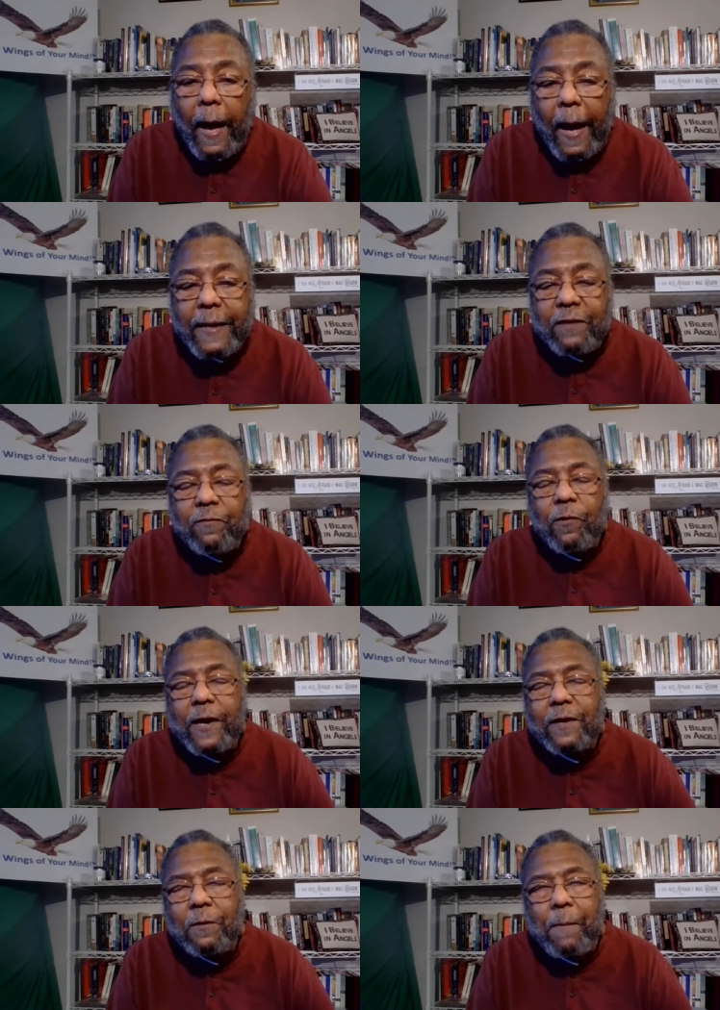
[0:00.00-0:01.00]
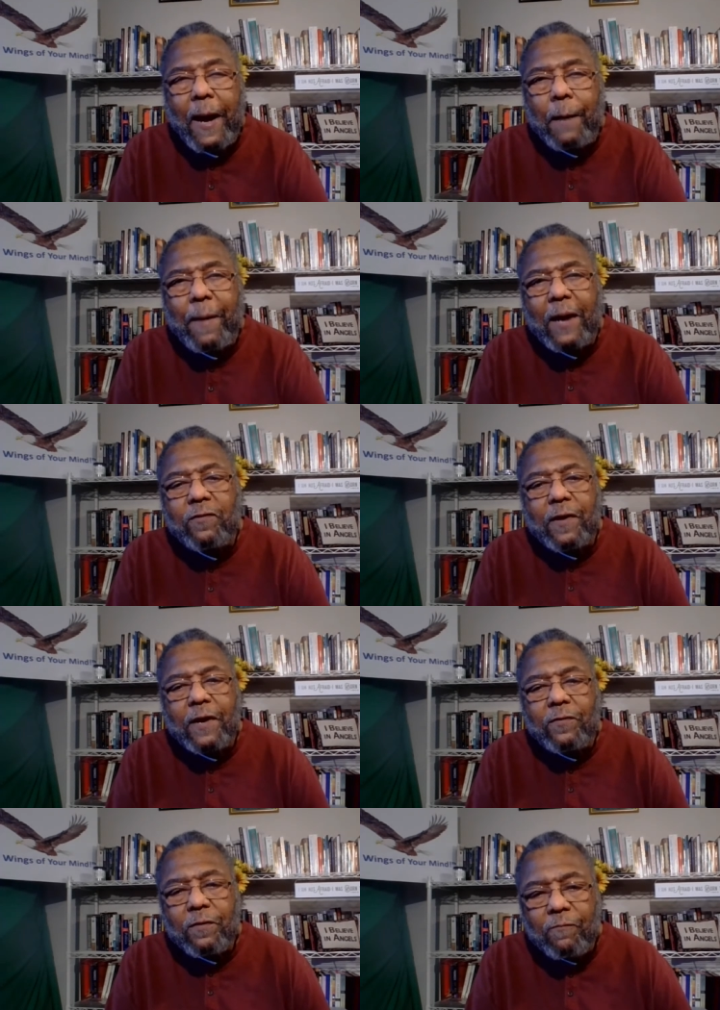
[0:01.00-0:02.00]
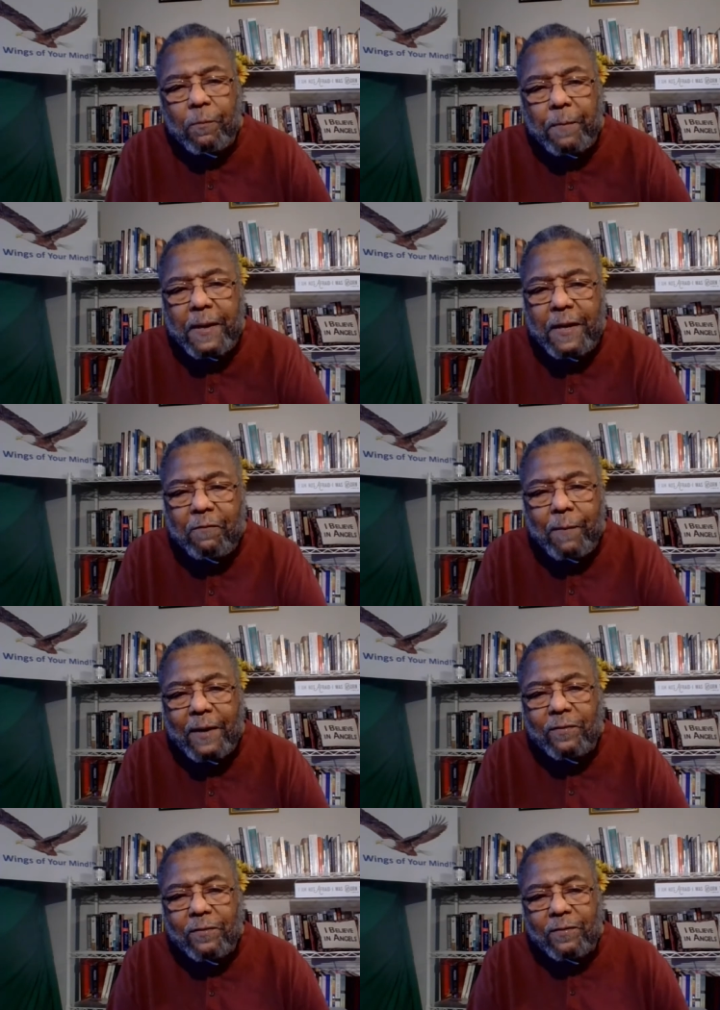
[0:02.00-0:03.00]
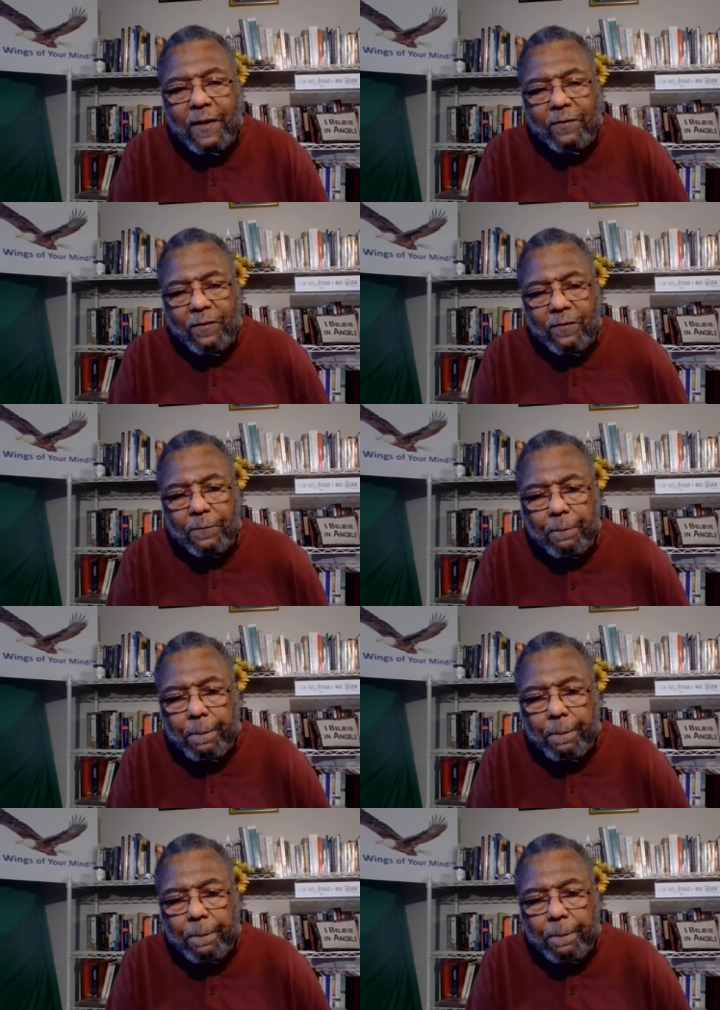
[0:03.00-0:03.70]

I give credit to my imagination for many of my successes.